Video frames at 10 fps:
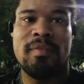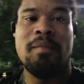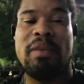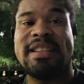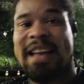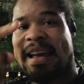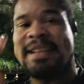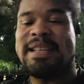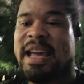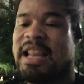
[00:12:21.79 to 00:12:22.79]
Because like I
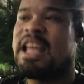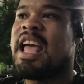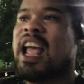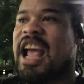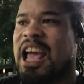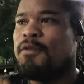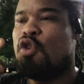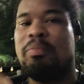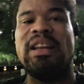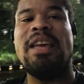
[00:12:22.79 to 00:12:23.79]
said, if
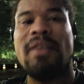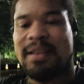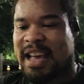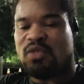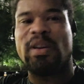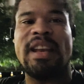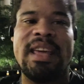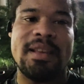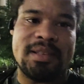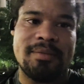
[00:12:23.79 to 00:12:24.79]
you believe it, that's what it
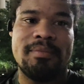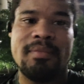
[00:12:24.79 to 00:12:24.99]
is.